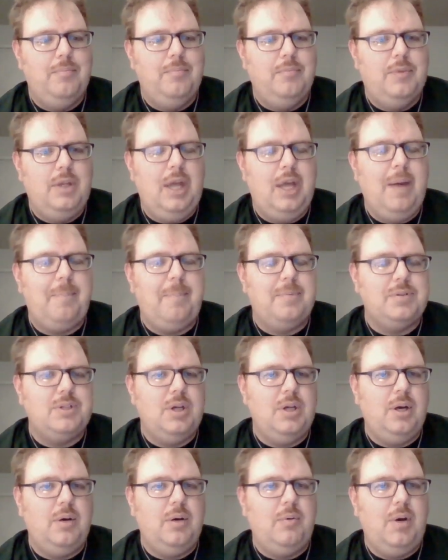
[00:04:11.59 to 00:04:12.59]
the
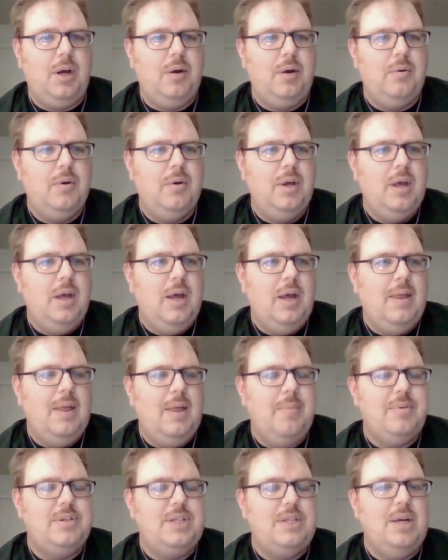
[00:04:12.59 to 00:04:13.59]
episode, well, then
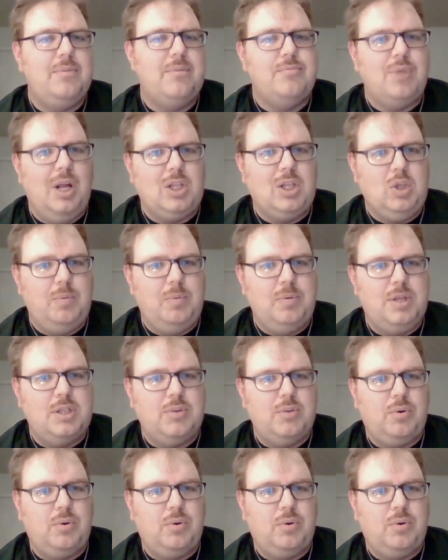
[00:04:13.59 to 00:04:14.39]
we see him transform into this.